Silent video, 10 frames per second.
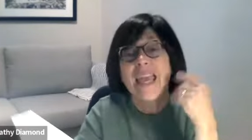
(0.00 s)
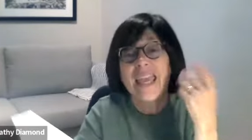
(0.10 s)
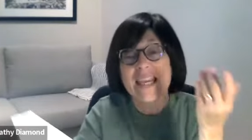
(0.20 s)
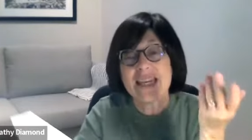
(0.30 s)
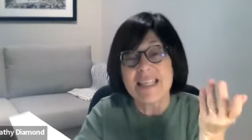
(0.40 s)

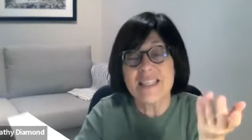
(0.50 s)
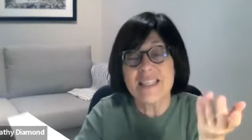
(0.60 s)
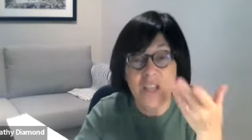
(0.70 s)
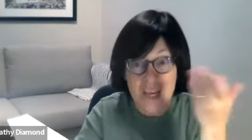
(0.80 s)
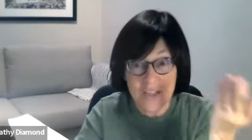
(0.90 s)

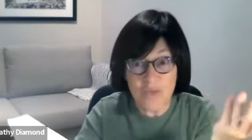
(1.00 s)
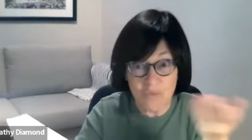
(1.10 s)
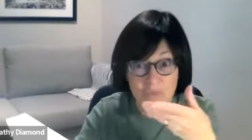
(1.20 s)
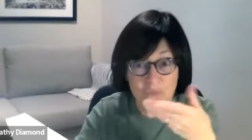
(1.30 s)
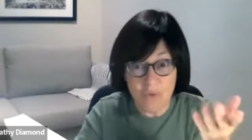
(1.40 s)
is
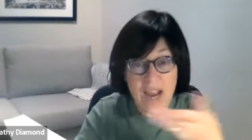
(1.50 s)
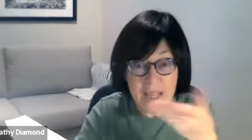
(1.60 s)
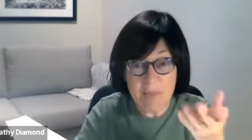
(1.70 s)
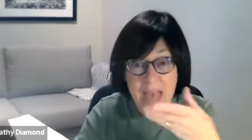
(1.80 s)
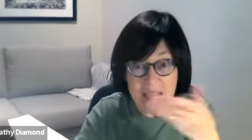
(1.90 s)
is
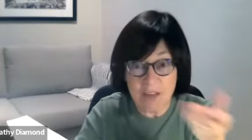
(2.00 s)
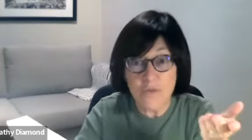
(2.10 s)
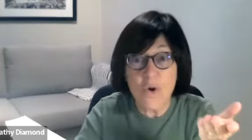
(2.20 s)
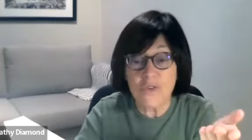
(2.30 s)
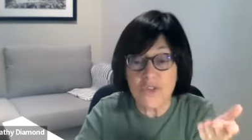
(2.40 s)
writing back and
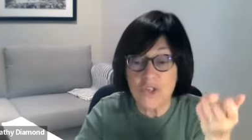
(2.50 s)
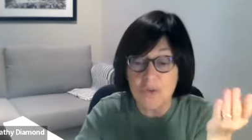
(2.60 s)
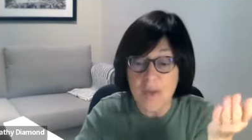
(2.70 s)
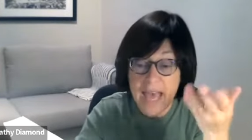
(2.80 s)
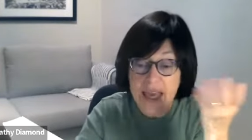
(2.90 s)
forth
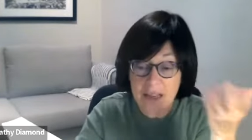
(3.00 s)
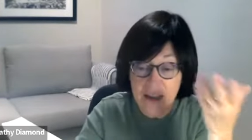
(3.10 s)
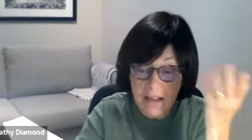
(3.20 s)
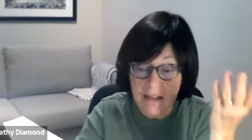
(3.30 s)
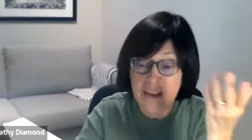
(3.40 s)
to
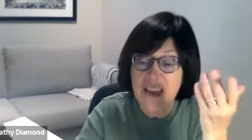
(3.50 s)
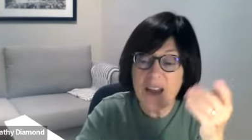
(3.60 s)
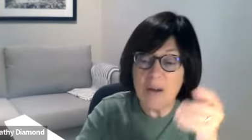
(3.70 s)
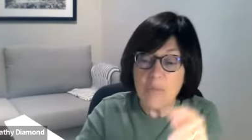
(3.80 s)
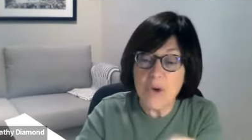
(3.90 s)
Ana
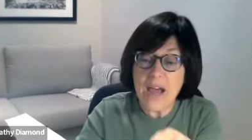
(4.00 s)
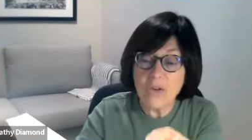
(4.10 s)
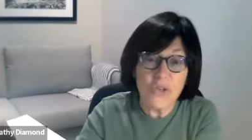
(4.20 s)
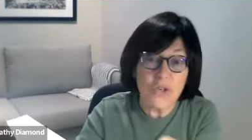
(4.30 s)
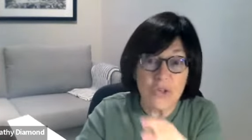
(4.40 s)

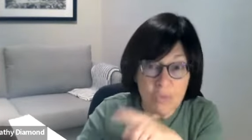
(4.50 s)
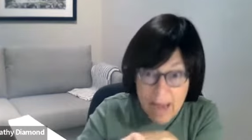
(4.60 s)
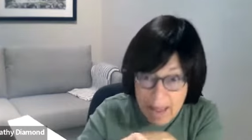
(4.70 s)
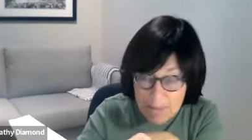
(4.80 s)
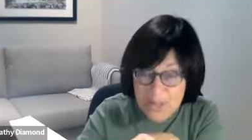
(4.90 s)
Brown Girl
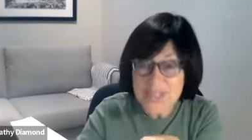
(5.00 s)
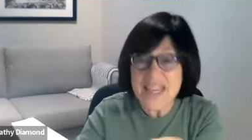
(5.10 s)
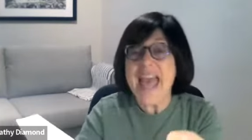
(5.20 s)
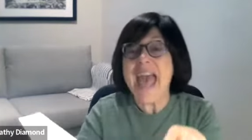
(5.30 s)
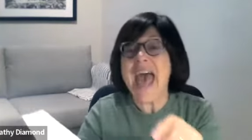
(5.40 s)

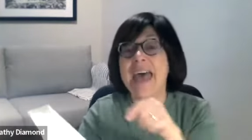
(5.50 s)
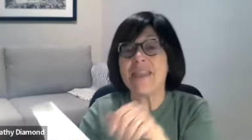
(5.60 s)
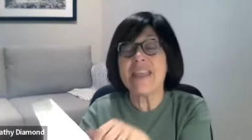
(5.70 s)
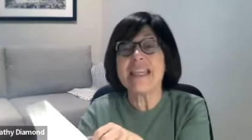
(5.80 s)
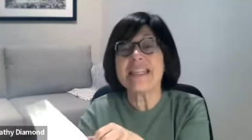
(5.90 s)
Rambles.
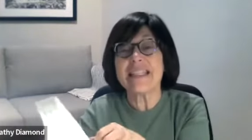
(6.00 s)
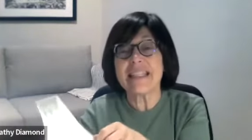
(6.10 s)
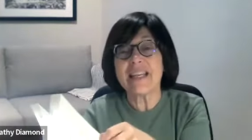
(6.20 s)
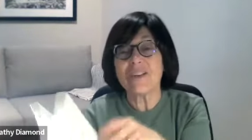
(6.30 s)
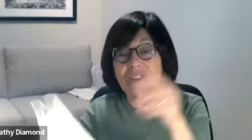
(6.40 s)
And these
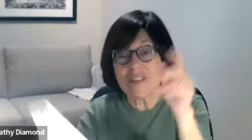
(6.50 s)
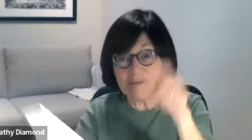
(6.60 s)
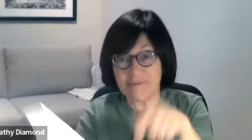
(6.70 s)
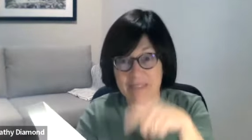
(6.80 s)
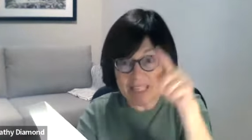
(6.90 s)

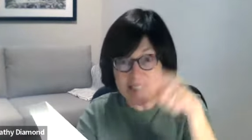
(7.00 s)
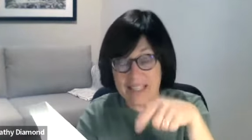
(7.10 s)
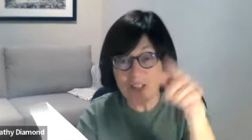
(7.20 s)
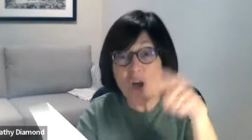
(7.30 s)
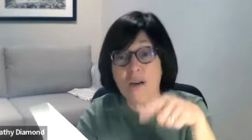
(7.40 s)
little these
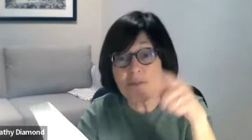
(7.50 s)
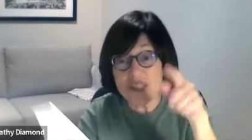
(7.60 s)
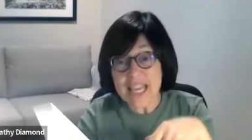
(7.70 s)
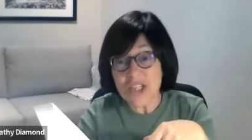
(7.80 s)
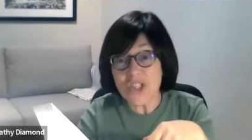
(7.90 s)
little
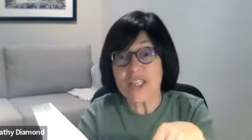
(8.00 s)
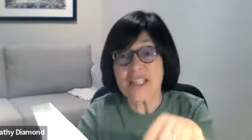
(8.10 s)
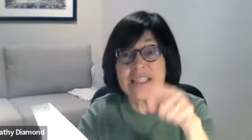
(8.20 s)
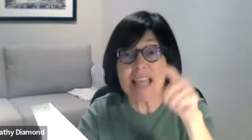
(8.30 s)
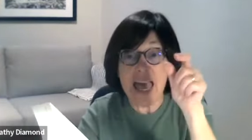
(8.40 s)

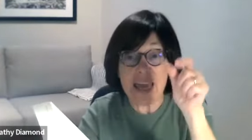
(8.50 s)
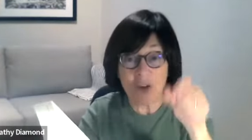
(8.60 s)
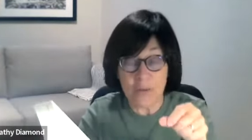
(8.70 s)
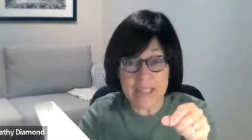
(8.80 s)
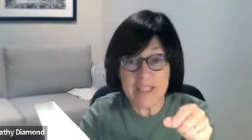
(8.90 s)
conversations and
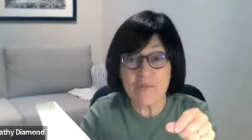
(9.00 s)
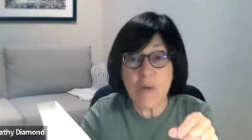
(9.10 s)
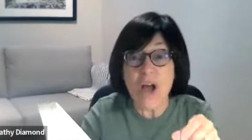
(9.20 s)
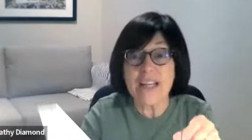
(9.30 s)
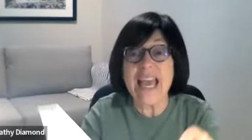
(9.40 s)
her bits of
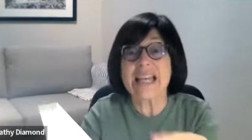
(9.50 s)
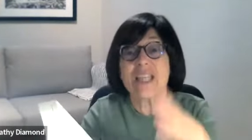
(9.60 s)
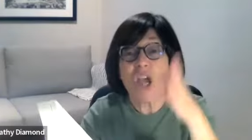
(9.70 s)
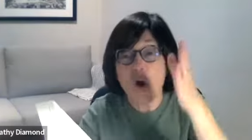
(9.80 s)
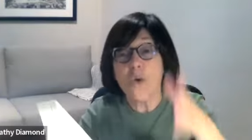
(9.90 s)
podcast
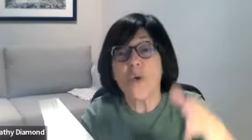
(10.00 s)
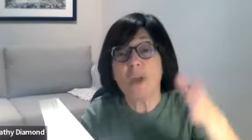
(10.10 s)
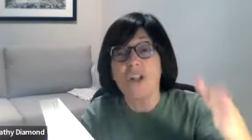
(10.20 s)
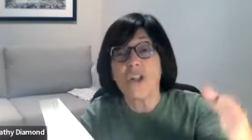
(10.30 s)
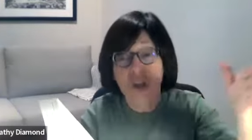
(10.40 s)

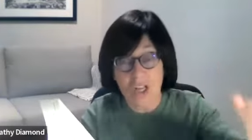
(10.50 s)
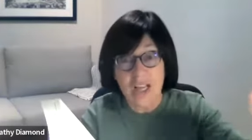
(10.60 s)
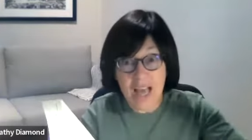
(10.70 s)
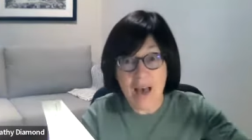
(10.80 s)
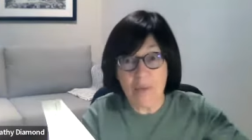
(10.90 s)
will
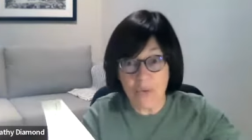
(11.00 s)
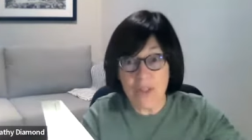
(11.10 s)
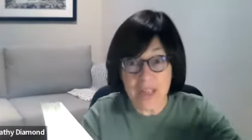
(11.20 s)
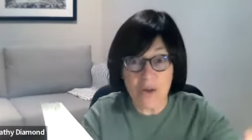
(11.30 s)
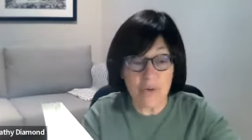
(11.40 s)
come,
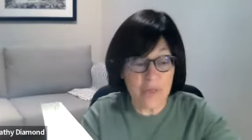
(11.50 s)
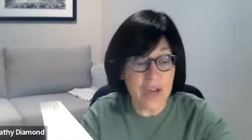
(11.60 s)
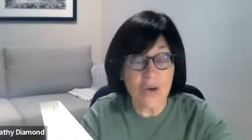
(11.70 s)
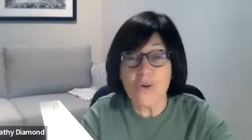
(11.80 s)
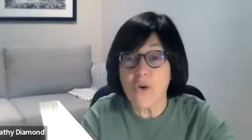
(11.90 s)
will they
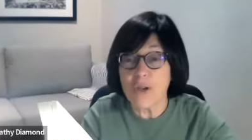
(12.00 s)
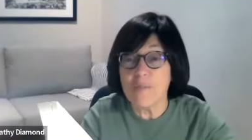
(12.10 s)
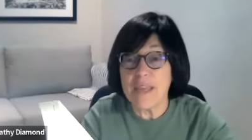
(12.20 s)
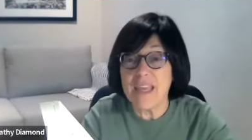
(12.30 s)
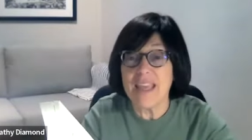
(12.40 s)
they are going
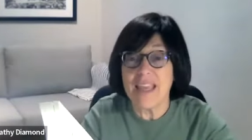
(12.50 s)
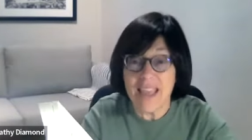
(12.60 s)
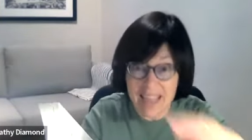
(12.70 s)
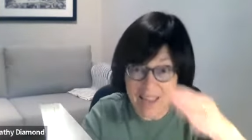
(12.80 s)
to be